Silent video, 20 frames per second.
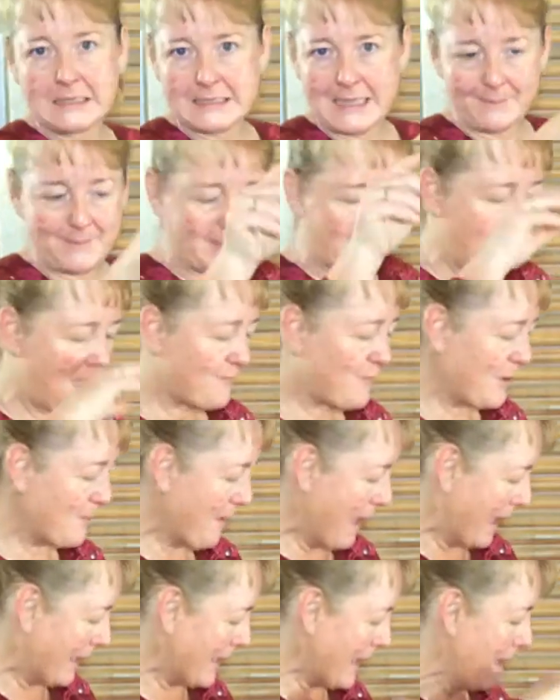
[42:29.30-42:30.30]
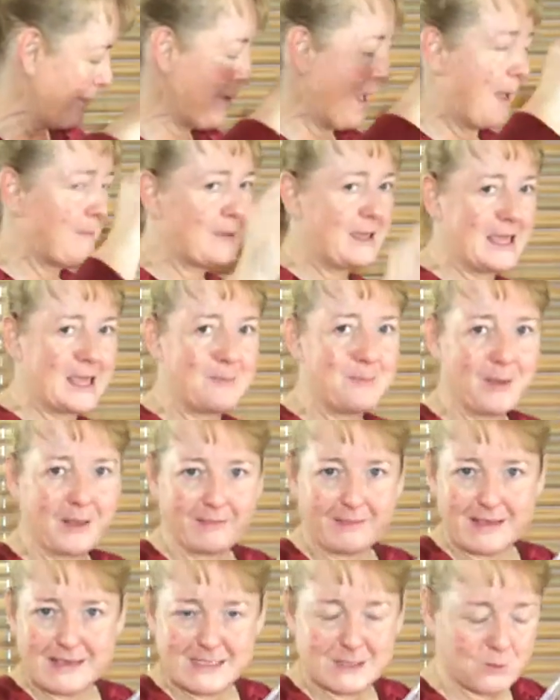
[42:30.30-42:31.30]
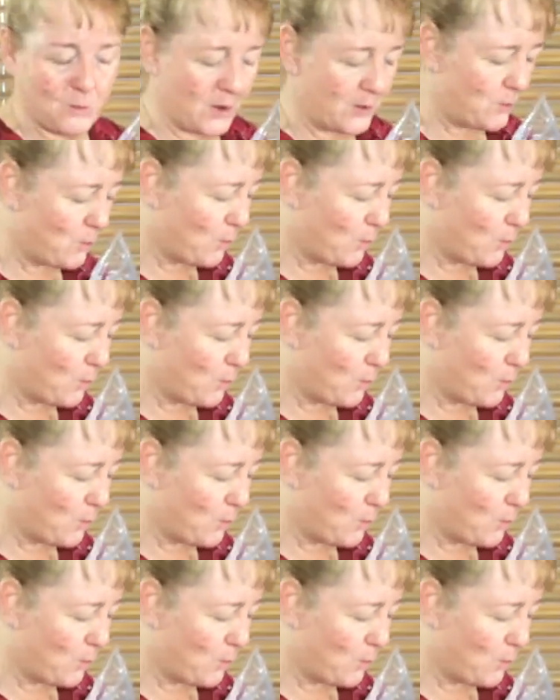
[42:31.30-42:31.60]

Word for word: let me cover it back up. I'm keeping this one